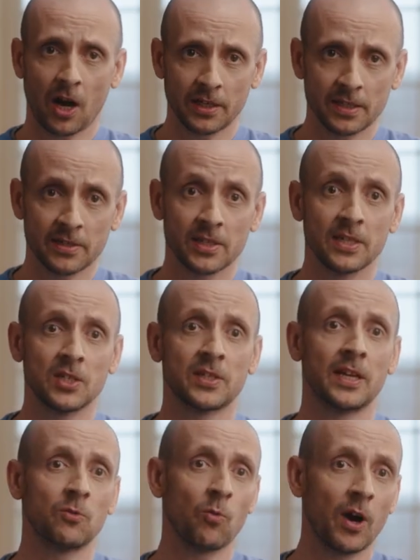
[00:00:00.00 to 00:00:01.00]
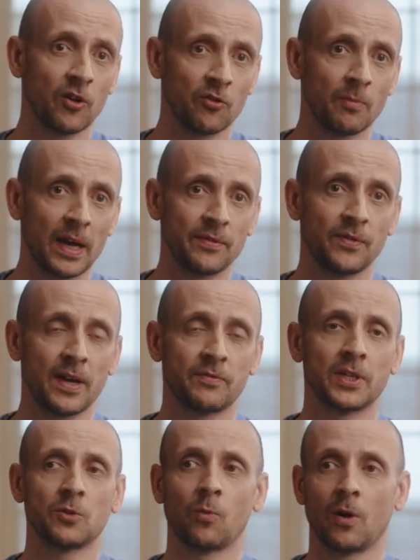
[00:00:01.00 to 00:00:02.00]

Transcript: audiences, and one of my favorite